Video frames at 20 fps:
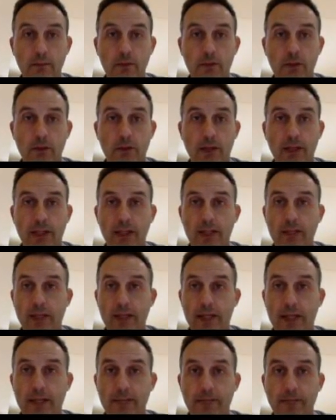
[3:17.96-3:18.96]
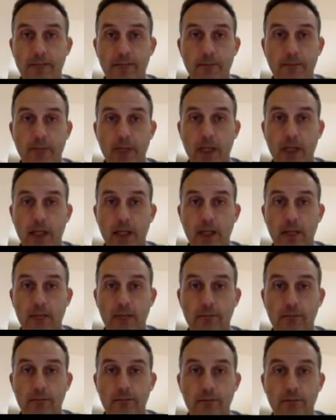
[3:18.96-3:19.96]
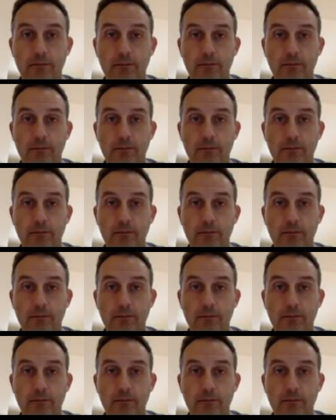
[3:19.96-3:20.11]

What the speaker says: to make your money. Like